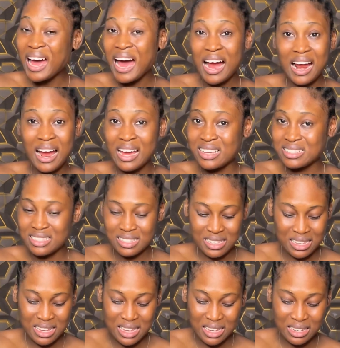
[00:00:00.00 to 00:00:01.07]
I can't eat it
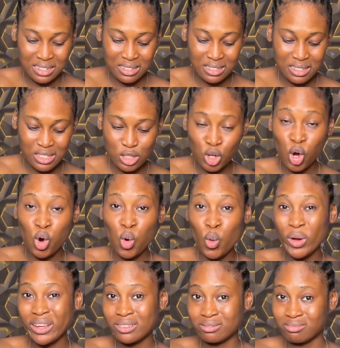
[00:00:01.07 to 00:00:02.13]
again. It's not
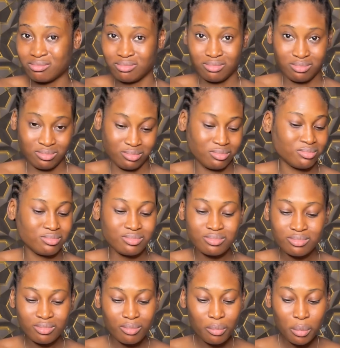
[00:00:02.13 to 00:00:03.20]
going.
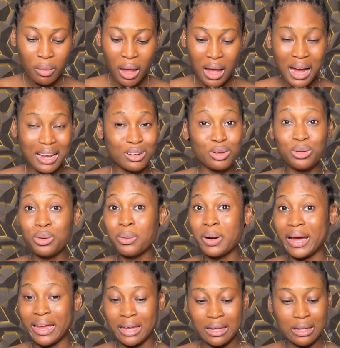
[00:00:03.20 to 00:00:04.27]
I don't know
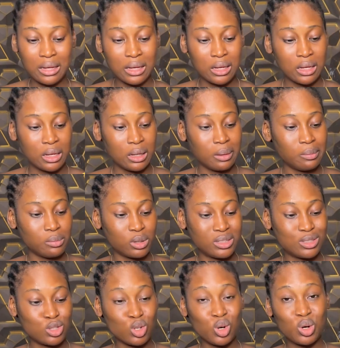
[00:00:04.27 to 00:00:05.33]
why, but
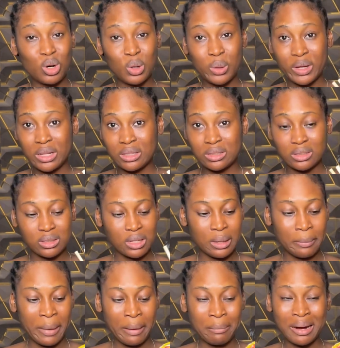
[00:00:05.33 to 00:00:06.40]
it's not going
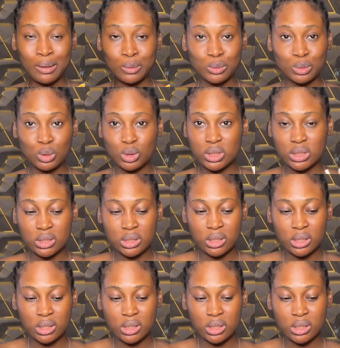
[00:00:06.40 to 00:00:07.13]
in my mouth.